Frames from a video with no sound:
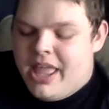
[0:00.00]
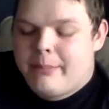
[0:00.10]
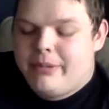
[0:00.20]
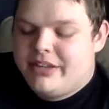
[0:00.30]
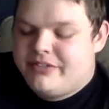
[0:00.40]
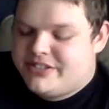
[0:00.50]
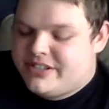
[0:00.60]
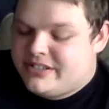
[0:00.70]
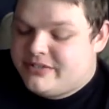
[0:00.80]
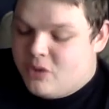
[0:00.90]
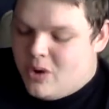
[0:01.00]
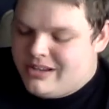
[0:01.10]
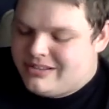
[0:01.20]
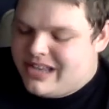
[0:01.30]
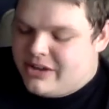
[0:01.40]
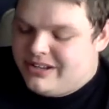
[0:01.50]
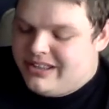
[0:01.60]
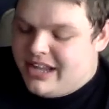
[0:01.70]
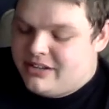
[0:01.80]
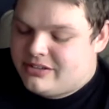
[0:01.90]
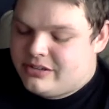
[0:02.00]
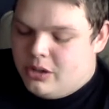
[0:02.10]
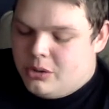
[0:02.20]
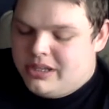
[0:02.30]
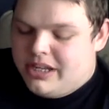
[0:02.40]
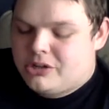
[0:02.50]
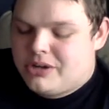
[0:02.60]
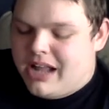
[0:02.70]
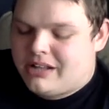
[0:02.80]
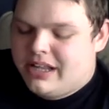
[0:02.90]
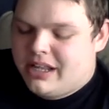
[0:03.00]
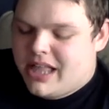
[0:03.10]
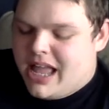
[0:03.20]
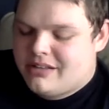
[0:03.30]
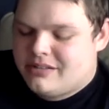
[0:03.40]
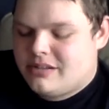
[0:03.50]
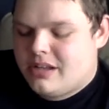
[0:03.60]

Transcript: Maleficent's voice sounded like slowly crackling glass.